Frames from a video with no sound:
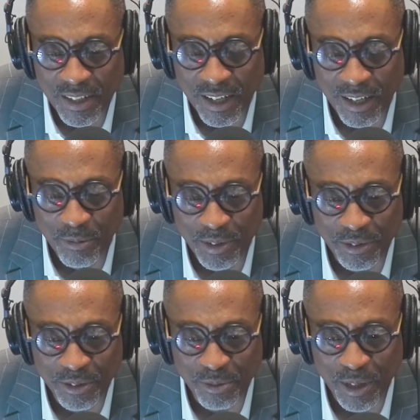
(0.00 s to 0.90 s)
uh, went
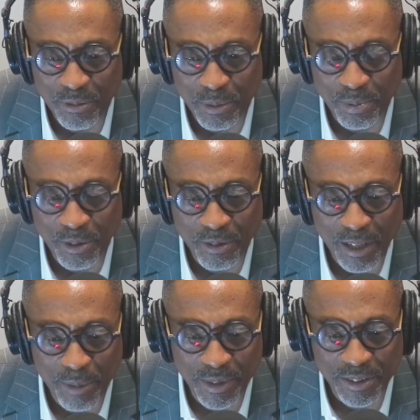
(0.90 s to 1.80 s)
through the 12 week
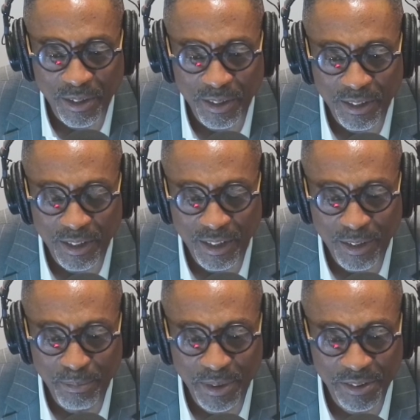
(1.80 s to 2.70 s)
program. He started a
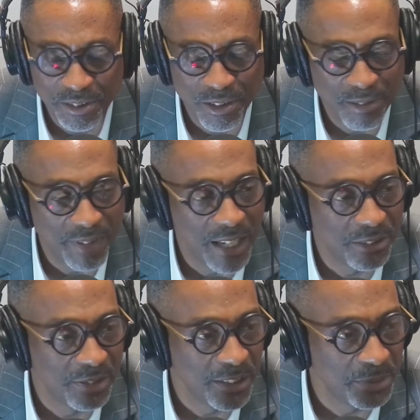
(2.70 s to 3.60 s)
um, business called Val
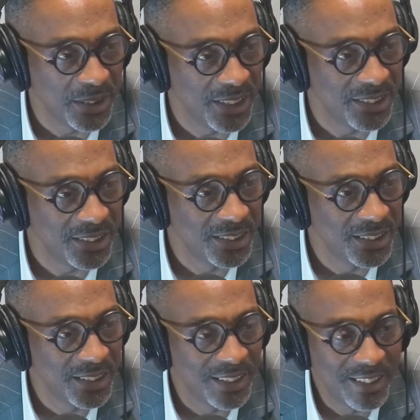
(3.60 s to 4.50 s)
Transportation
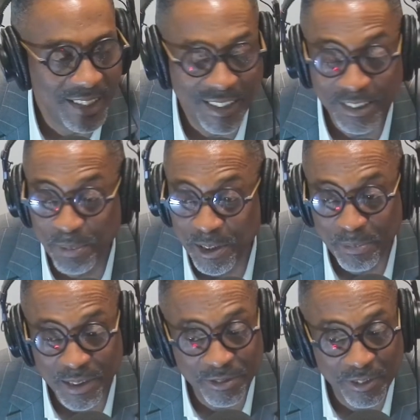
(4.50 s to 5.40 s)
and he's been in the
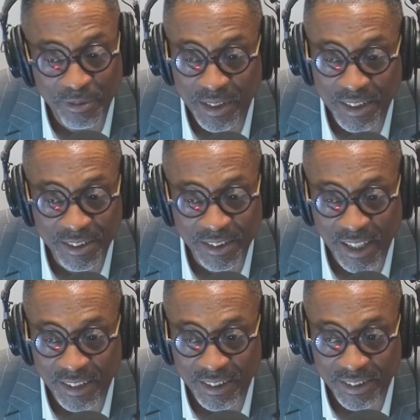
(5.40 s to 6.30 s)
business for three years
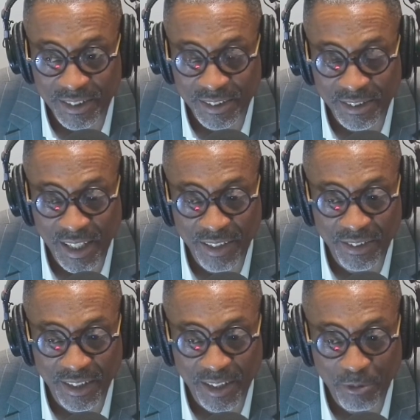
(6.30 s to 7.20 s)
now, and he just
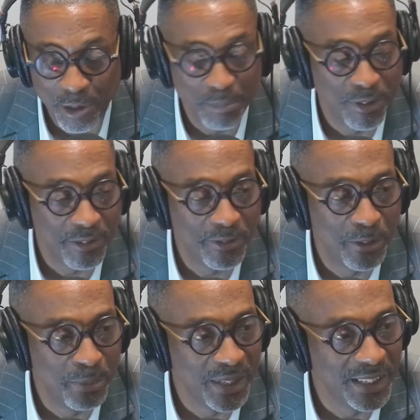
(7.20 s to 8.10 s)
landed a
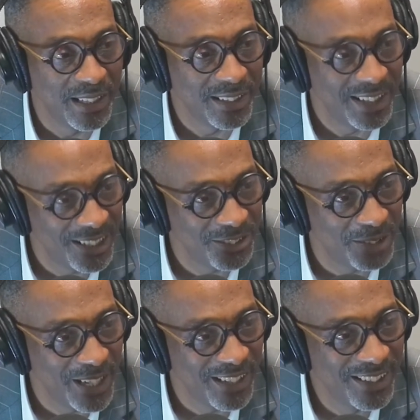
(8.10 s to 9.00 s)
$1.4 million
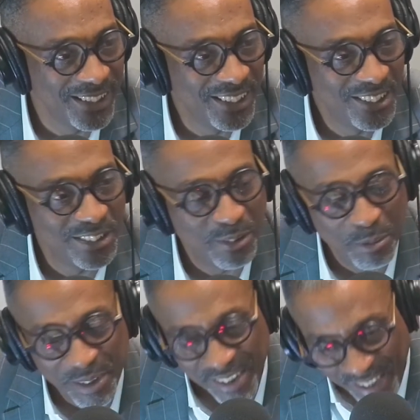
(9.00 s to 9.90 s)
contract. So we
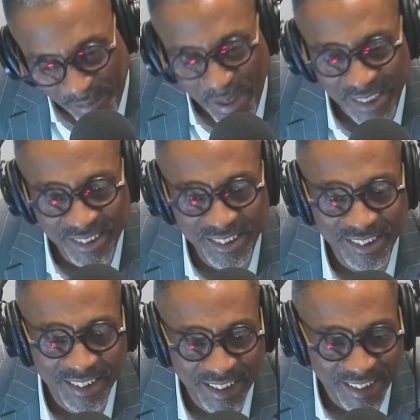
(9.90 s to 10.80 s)
wanted to come back to
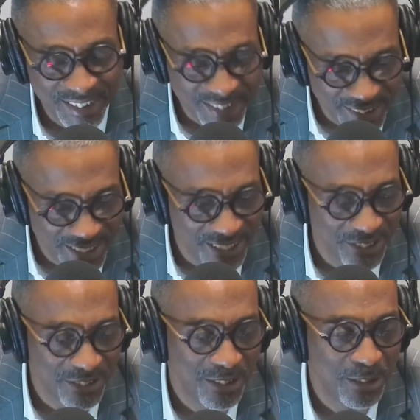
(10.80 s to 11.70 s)
DC and sit down
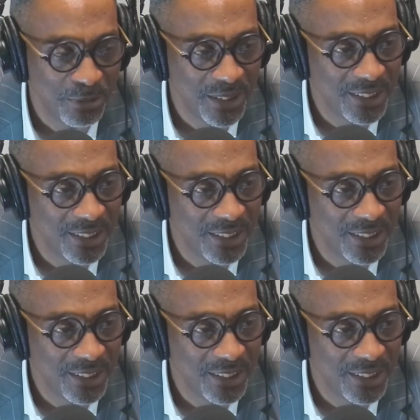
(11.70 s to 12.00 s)
and talk with,